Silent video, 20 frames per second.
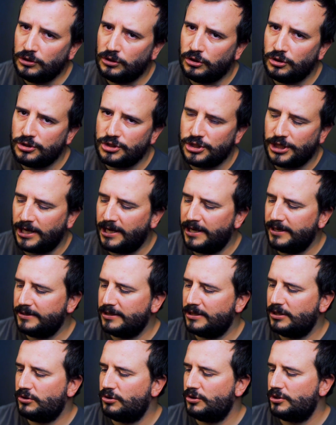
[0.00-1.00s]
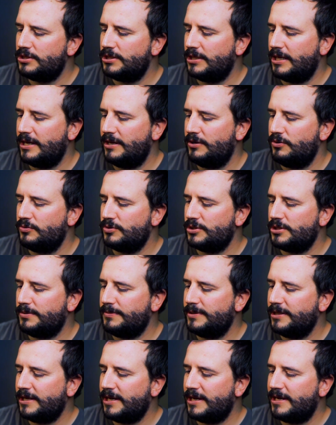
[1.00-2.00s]
Good chat and good to get to know
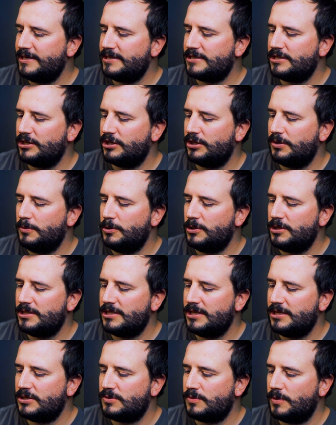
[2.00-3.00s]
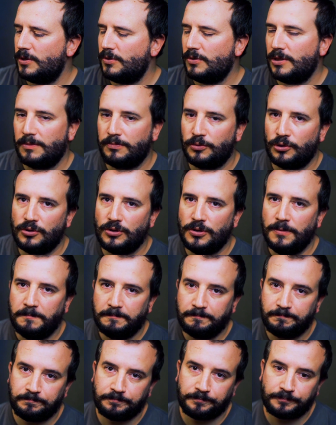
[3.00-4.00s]
some of the guys in the community as well that brew.
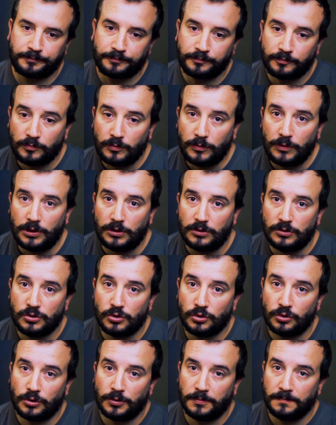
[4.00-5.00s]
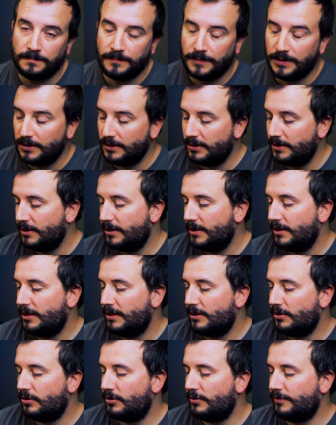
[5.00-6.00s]
So
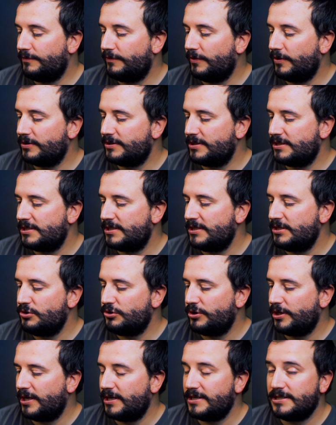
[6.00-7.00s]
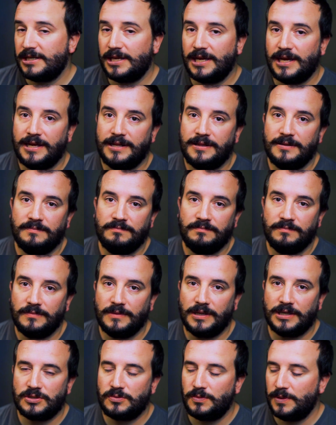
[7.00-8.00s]
looking forward to seeing you guys again
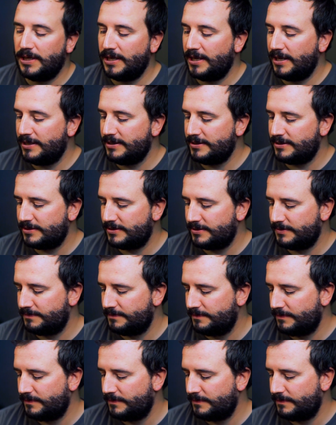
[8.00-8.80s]
this weekend